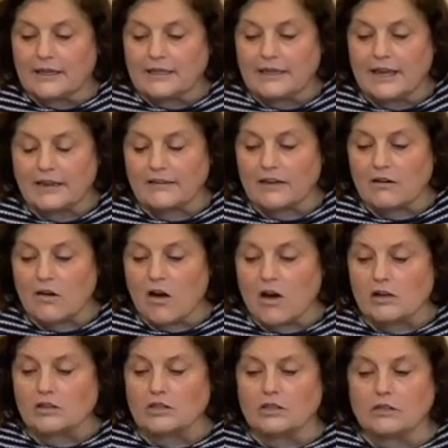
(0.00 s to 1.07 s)
Now, there
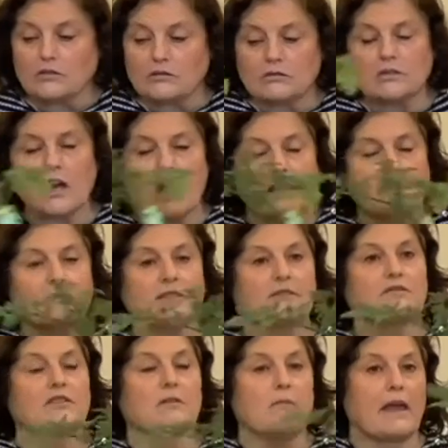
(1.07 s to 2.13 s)
are two types
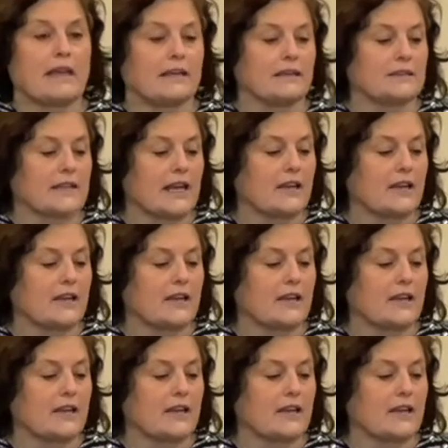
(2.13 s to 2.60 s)
of tomatoes.